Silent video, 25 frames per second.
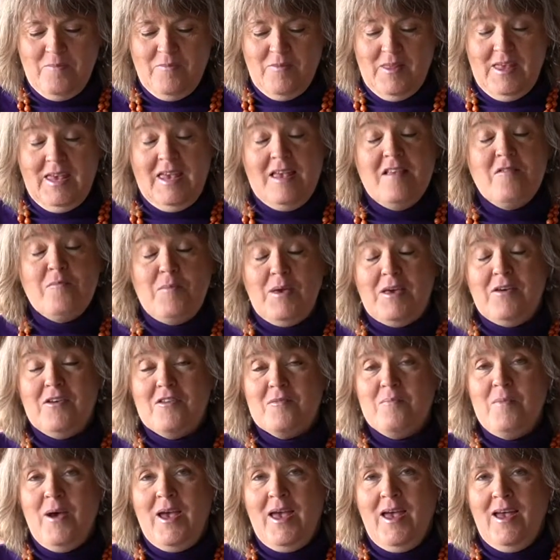is
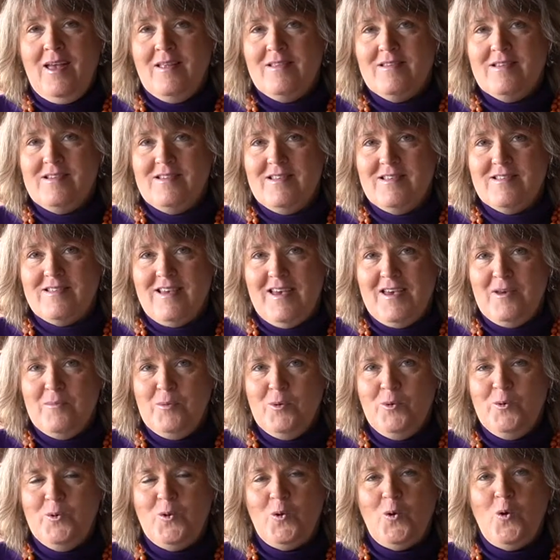because my hands are
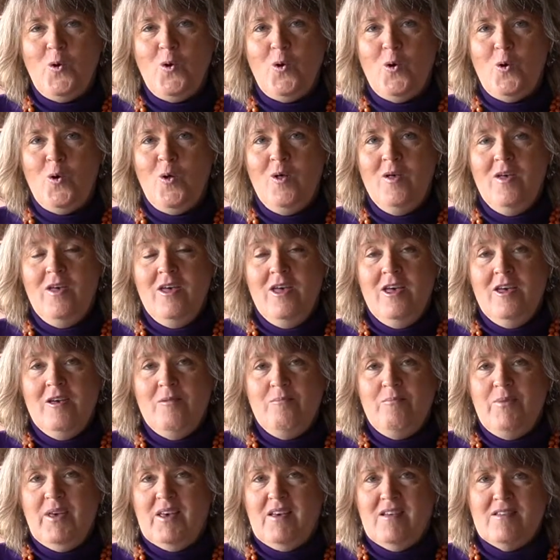disabled or
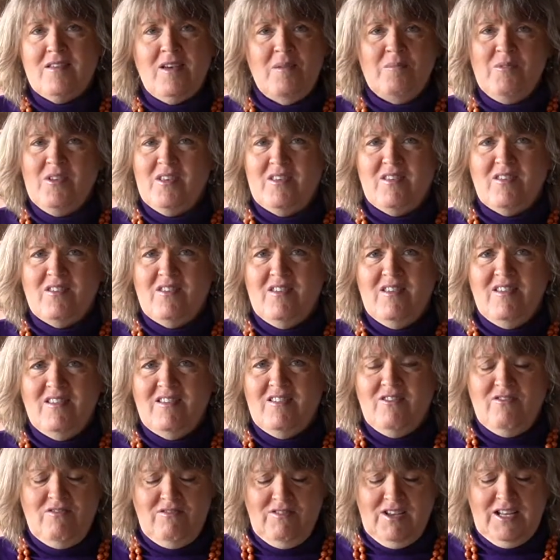because I'm just
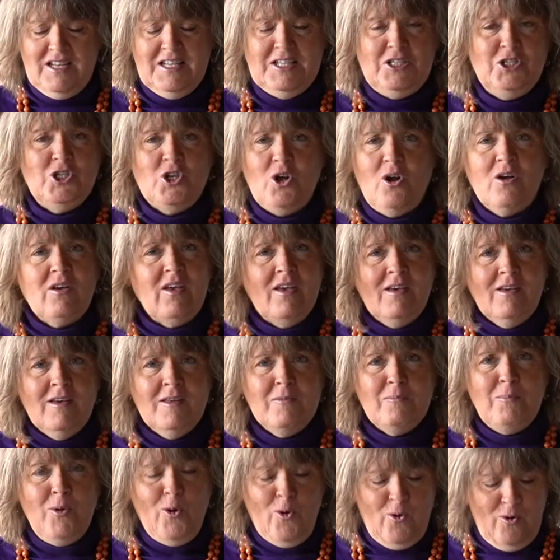really shocking
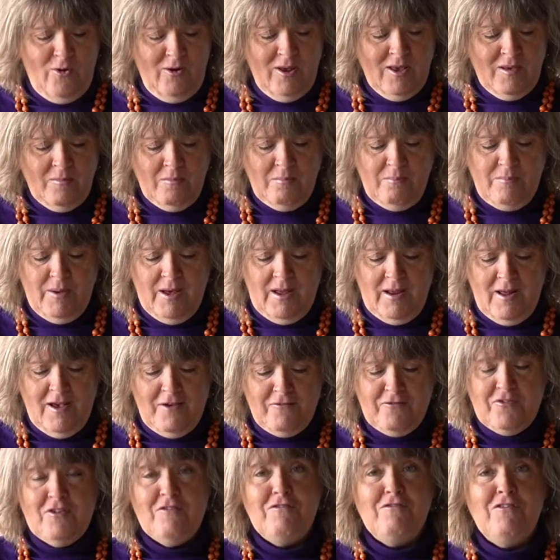at pouring, but
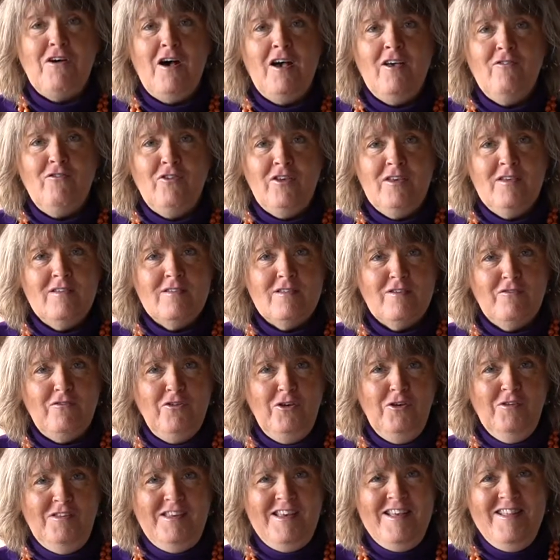after 5 years of
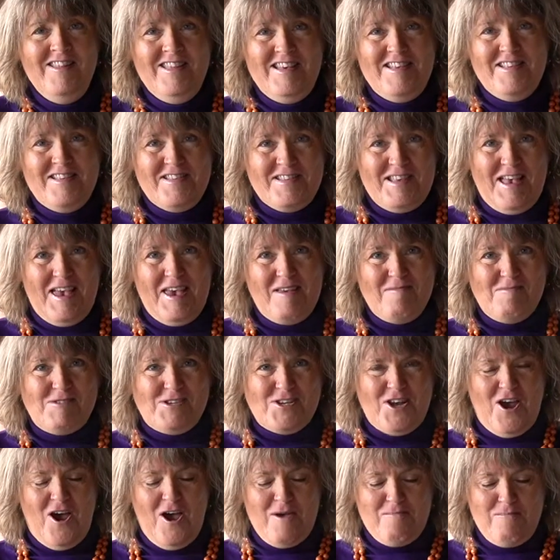using this same
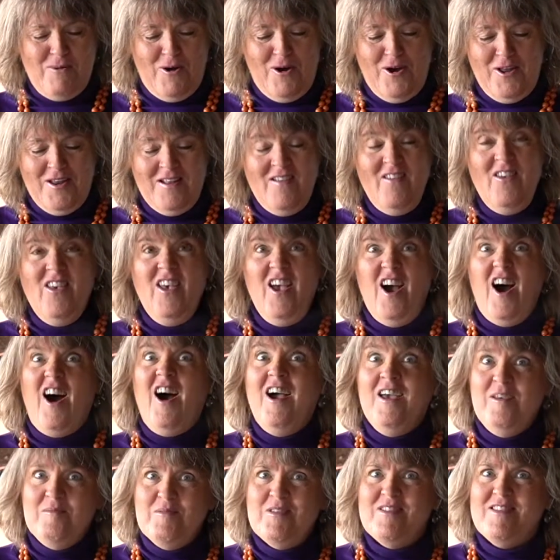chai pot,
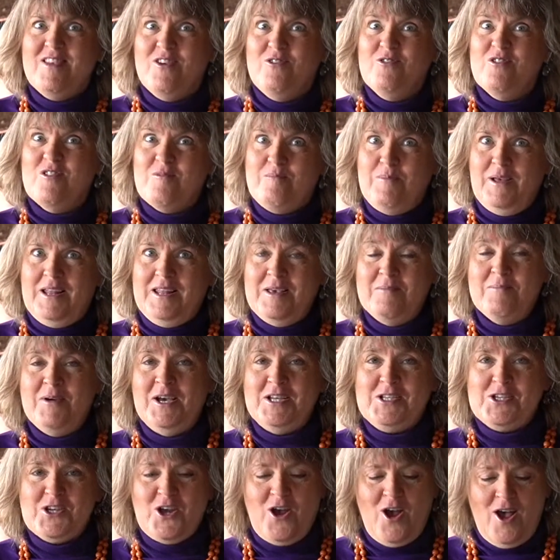I am still spilling
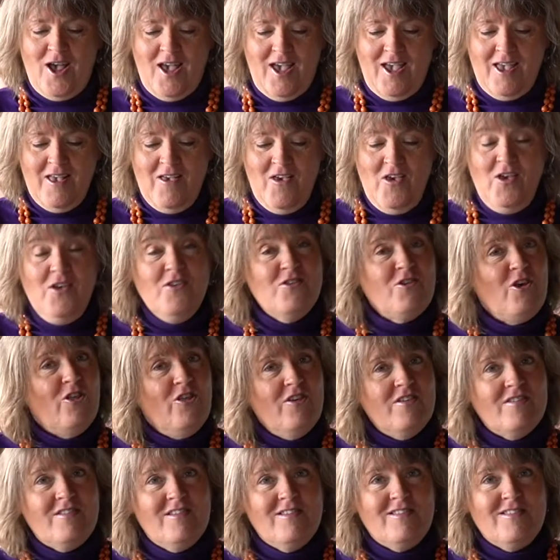my chai. So
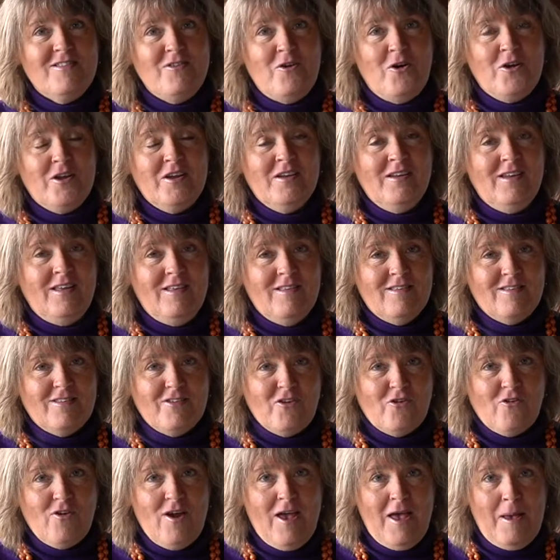this is not an
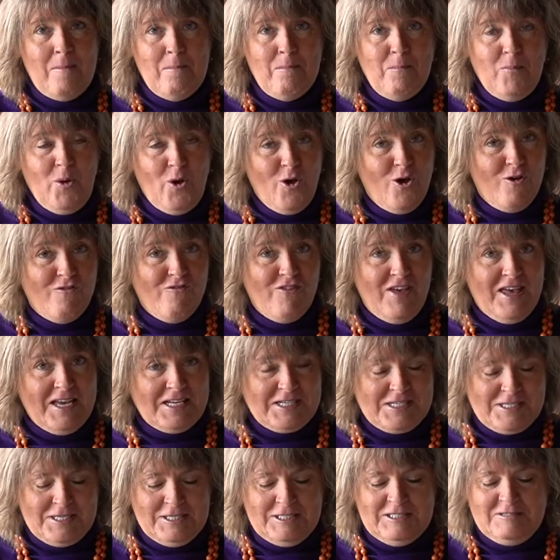Instagram
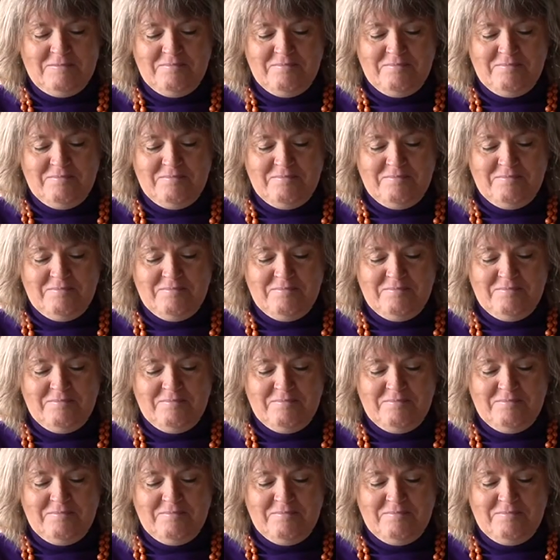perfect